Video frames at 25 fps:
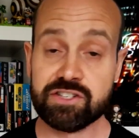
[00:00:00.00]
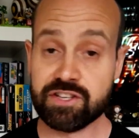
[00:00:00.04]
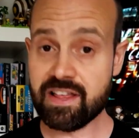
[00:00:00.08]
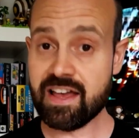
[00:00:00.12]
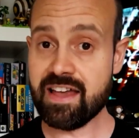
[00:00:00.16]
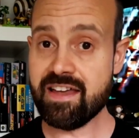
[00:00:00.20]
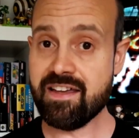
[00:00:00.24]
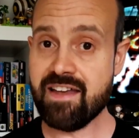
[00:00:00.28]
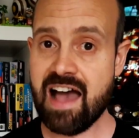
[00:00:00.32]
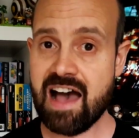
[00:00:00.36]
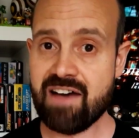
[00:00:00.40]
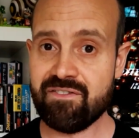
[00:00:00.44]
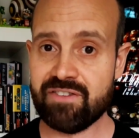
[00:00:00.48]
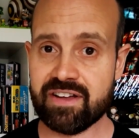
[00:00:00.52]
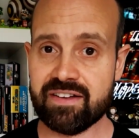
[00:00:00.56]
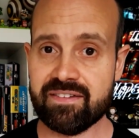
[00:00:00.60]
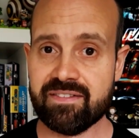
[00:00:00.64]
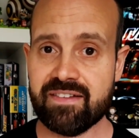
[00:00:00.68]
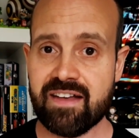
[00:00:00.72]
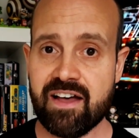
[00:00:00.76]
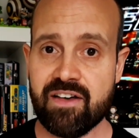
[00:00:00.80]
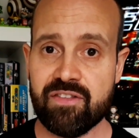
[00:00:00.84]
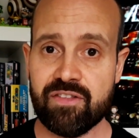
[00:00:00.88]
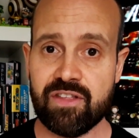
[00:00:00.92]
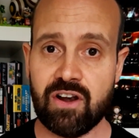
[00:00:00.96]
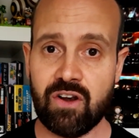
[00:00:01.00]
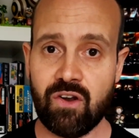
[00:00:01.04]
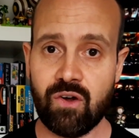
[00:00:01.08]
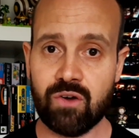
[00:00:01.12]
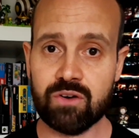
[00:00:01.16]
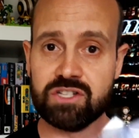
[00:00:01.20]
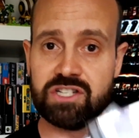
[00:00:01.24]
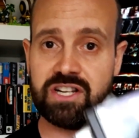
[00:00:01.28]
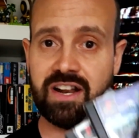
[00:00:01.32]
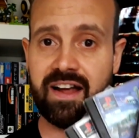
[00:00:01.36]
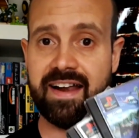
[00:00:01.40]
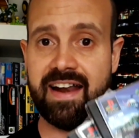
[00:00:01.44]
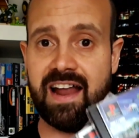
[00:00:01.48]
So there you have it, the
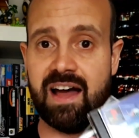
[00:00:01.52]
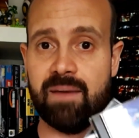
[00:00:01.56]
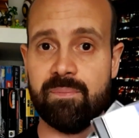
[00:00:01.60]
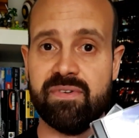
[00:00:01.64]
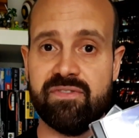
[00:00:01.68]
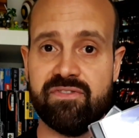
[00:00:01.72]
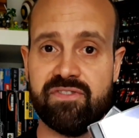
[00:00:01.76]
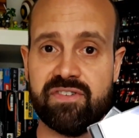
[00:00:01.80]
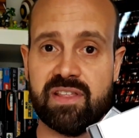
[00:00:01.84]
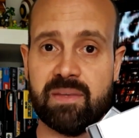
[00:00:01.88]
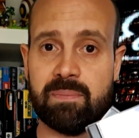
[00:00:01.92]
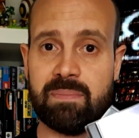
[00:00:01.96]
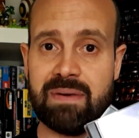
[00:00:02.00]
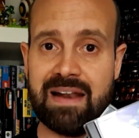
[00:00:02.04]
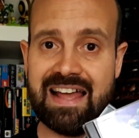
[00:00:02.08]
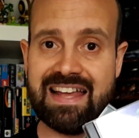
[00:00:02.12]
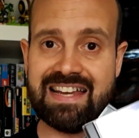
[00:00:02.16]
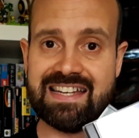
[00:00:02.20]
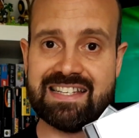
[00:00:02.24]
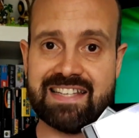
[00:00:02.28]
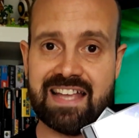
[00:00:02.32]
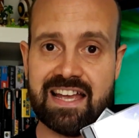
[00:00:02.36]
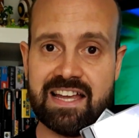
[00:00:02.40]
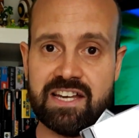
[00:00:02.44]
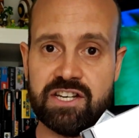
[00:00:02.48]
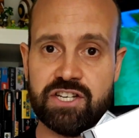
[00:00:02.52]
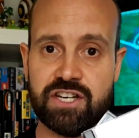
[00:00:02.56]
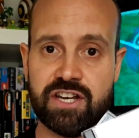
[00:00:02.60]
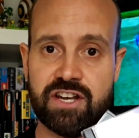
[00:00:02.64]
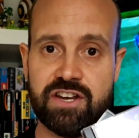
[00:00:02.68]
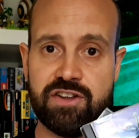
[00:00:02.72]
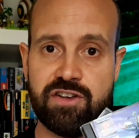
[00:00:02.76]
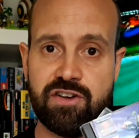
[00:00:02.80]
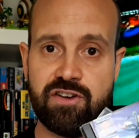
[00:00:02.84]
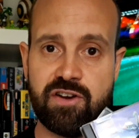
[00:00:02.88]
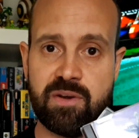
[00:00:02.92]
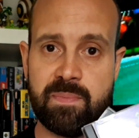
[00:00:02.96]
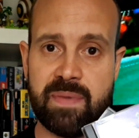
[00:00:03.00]
launch lineup for the
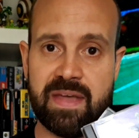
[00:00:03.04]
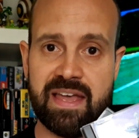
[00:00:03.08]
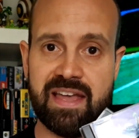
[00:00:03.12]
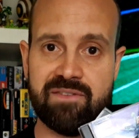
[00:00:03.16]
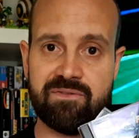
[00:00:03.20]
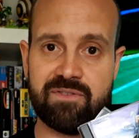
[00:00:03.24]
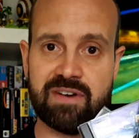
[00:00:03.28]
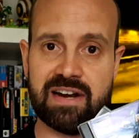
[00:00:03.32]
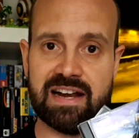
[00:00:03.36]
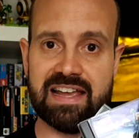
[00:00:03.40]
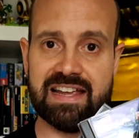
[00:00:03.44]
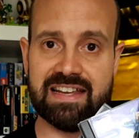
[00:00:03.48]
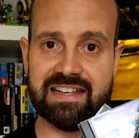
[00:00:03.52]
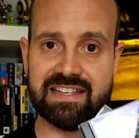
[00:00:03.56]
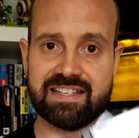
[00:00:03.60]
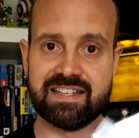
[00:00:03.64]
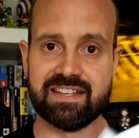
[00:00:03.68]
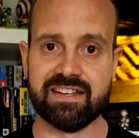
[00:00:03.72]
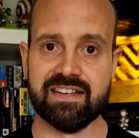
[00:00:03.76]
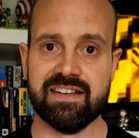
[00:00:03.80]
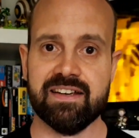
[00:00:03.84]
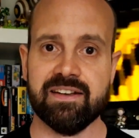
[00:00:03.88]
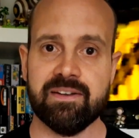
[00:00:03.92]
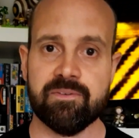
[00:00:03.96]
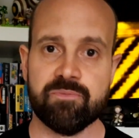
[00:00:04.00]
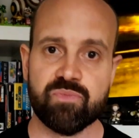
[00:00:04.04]
PlayStation European release.